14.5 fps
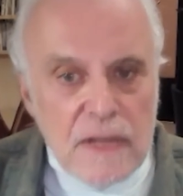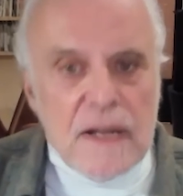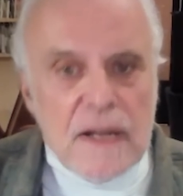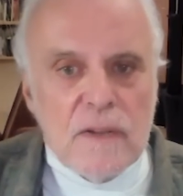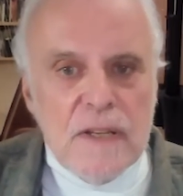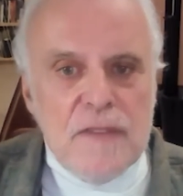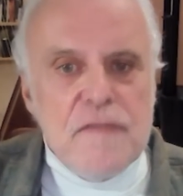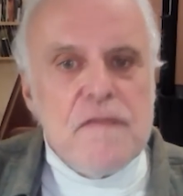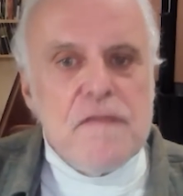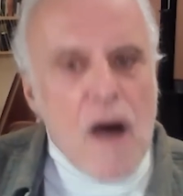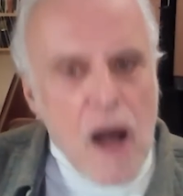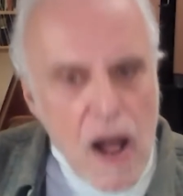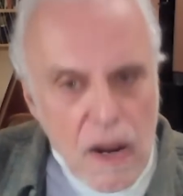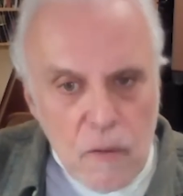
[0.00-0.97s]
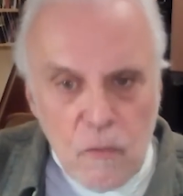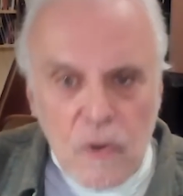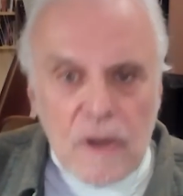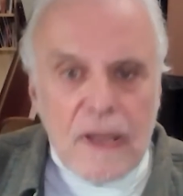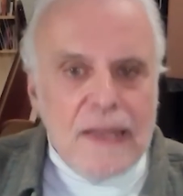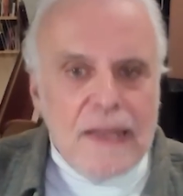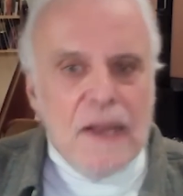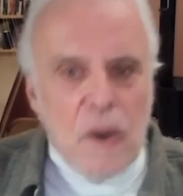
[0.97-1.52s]
Now, Li Fong,
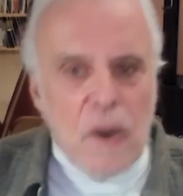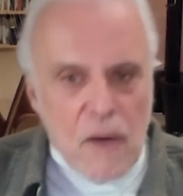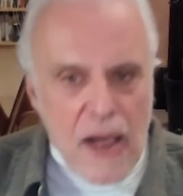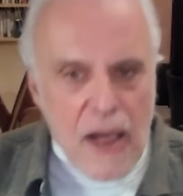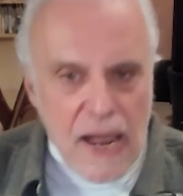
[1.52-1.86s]
you know,